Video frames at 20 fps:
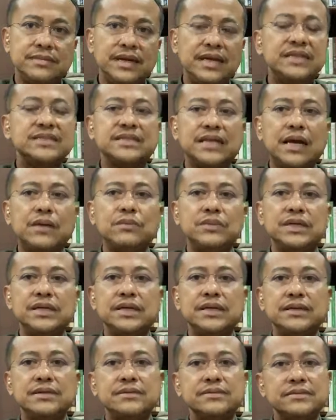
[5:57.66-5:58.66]
is
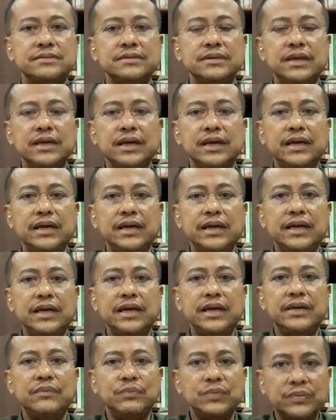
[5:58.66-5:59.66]
timely
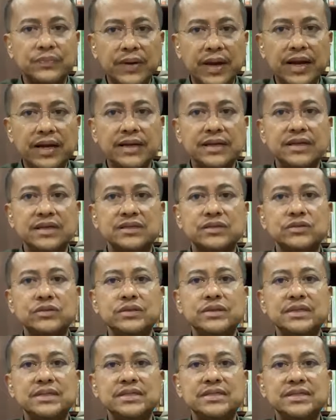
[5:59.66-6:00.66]
in preparing the
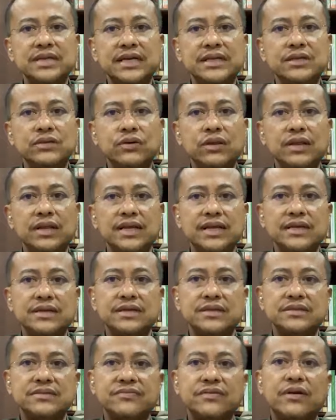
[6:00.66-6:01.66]
students and youth
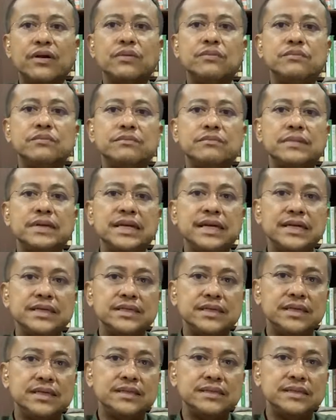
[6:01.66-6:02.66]
leaders from
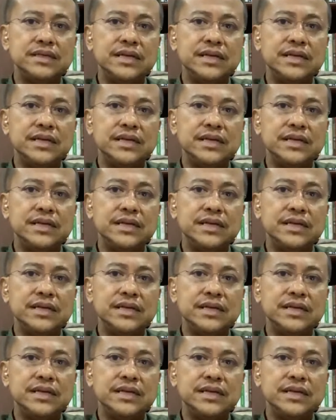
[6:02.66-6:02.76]
Malaysia,